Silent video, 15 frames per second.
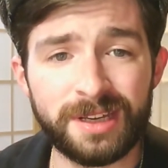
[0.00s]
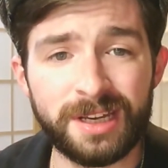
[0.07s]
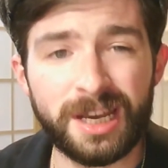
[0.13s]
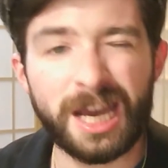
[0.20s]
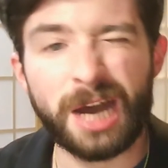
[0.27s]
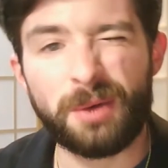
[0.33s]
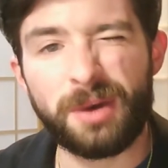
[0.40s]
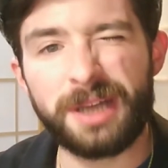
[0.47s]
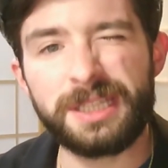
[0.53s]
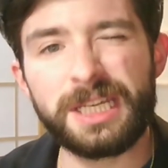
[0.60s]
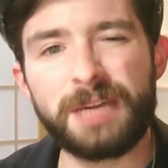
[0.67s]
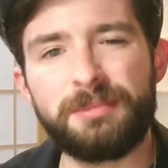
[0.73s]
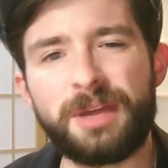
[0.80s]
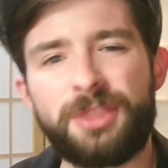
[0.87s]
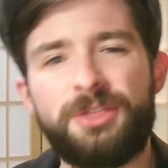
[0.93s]
I wanted to
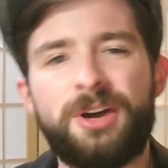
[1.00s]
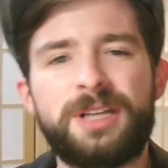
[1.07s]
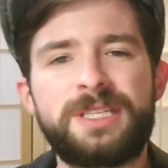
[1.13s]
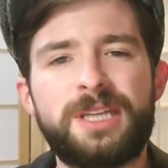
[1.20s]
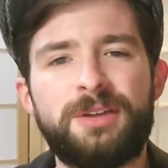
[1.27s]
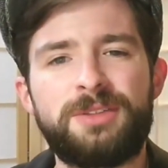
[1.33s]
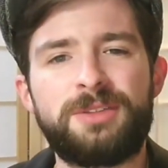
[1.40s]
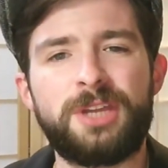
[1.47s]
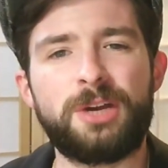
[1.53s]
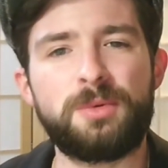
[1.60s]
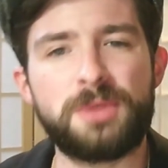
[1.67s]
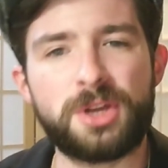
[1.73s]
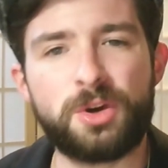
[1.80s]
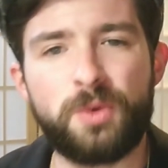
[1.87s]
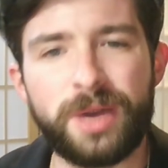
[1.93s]
get my thoughts out there with
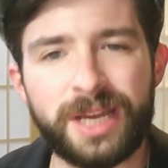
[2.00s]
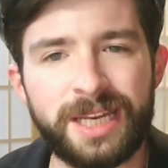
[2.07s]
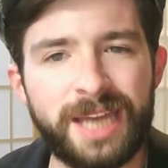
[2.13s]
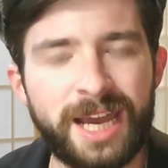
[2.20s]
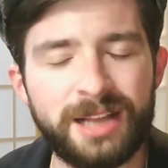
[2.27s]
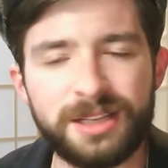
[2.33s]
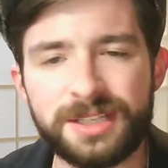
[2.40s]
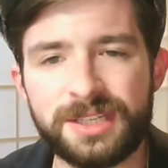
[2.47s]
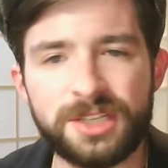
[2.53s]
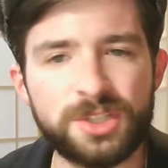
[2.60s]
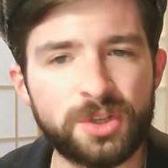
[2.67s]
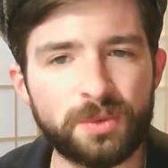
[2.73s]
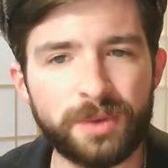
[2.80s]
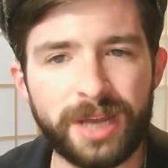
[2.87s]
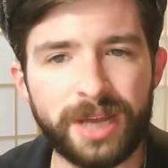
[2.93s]
a quick analysis
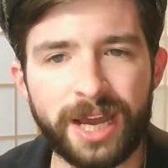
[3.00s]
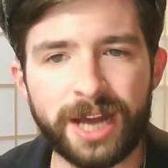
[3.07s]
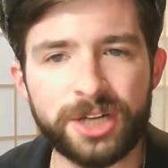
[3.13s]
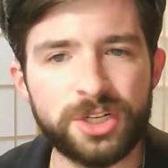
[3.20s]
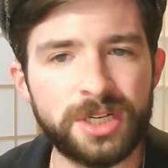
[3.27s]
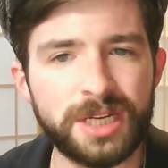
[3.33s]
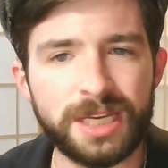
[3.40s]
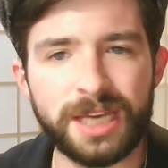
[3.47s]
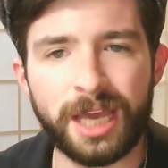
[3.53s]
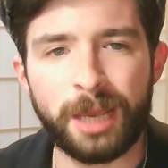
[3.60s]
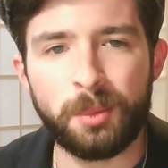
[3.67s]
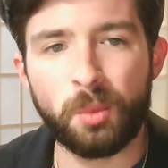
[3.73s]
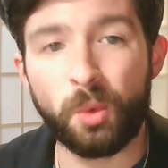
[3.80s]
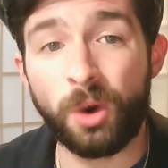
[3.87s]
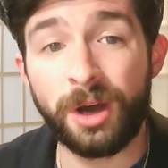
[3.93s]
and reaction to
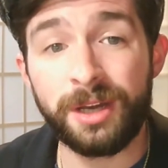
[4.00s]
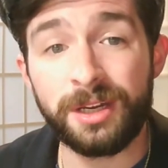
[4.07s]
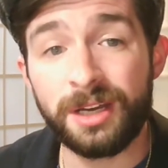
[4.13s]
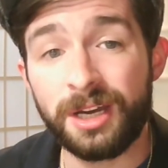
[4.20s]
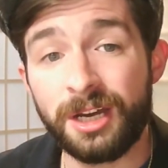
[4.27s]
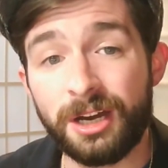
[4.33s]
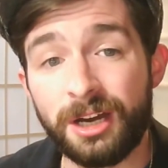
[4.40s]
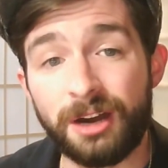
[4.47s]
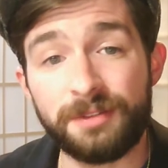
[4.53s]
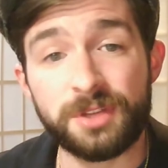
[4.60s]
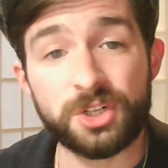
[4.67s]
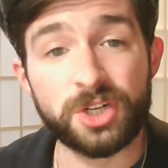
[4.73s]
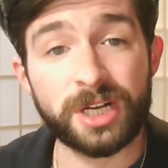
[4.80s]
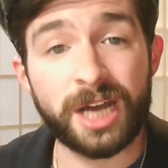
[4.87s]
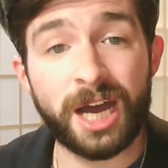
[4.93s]
Game 1 of the
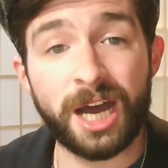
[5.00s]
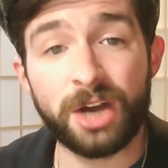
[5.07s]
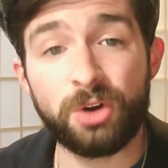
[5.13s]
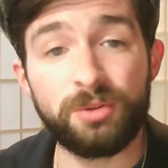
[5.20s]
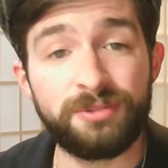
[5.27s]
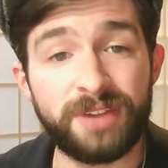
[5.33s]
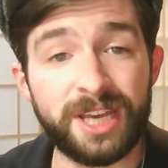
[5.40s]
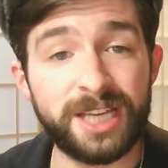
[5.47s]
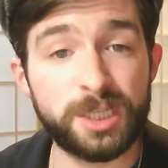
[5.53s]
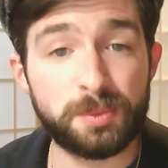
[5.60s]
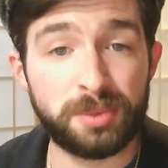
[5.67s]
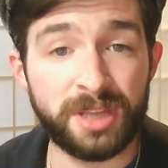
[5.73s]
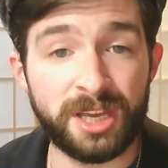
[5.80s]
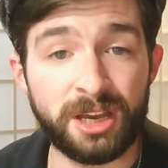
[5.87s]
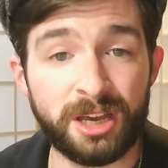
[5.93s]
Chicago-Vegas
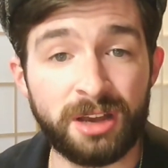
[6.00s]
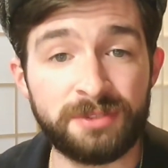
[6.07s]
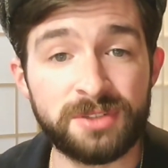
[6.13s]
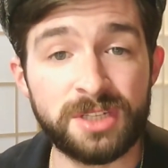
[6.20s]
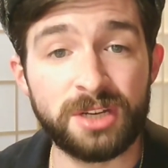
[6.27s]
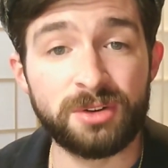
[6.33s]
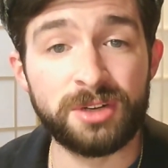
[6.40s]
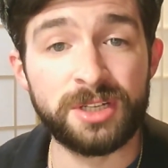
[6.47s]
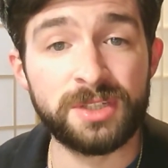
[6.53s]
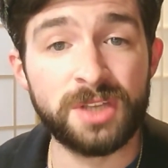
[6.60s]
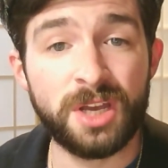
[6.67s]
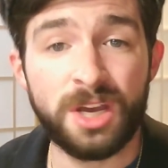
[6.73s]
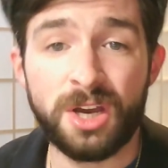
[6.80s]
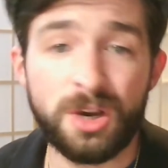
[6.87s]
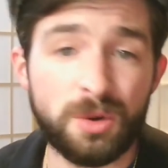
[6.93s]
playoff series
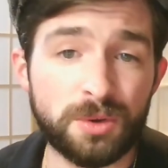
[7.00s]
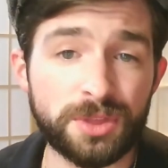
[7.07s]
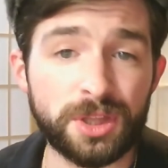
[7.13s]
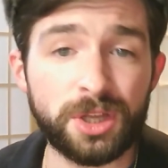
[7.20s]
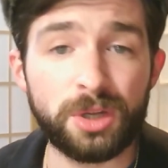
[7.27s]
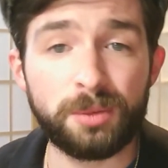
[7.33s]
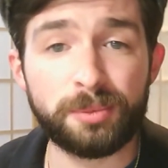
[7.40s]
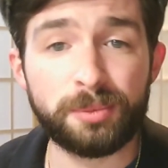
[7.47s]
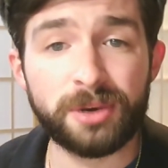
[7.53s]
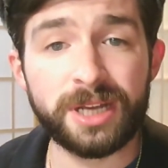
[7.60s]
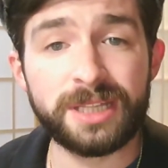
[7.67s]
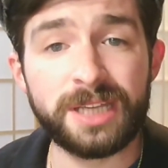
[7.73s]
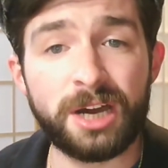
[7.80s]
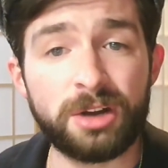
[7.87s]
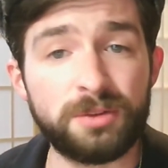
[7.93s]
with a little
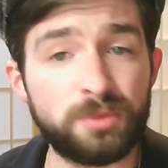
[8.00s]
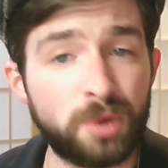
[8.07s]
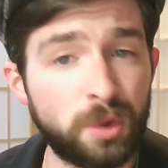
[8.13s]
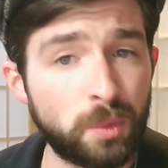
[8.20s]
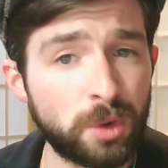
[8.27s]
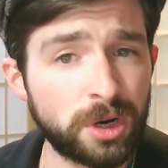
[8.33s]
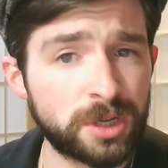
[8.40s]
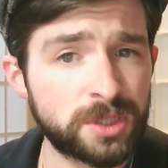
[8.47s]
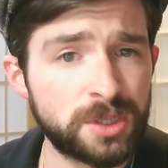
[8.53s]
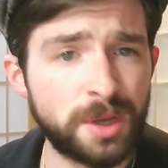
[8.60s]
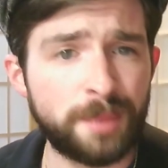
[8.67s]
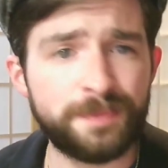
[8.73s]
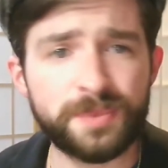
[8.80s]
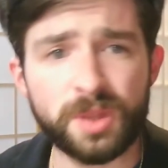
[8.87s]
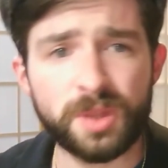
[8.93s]
breakdown of what worked,
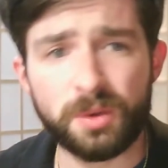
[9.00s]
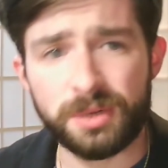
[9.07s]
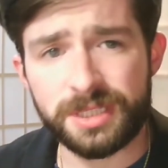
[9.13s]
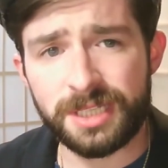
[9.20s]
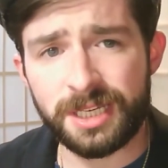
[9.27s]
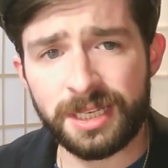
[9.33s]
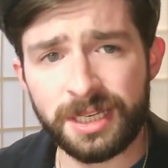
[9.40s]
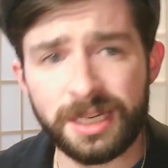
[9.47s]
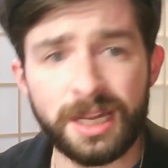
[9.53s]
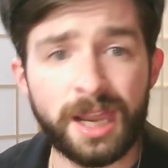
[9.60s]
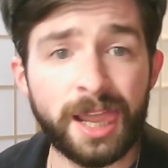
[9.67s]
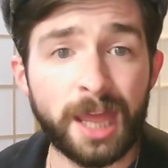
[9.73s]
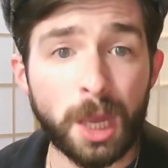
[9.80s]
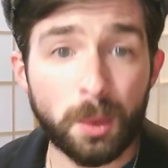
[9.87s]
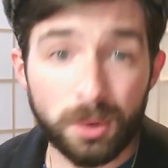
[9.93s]
what didn't,
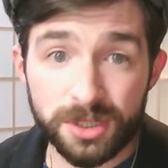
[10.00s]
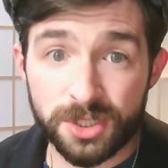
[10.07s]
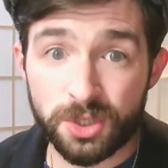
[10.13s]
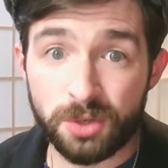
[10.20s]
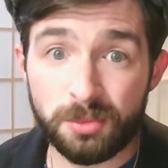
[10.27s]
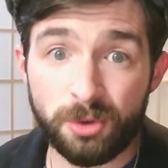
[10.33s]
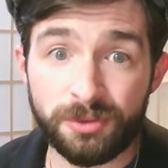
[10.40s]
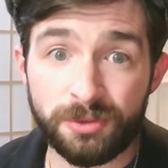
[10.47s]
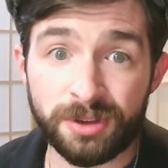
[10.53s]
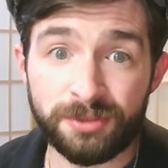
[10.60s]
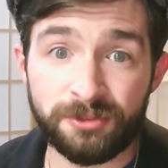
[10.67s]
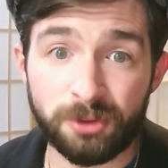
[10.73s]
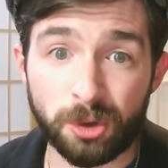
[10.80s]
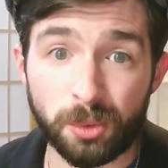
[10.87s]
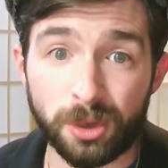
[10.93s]
and what to do moving
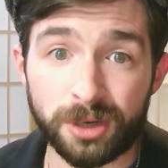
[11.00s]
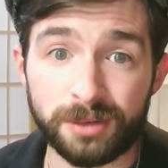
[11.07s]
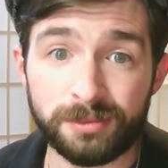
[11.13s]
forward.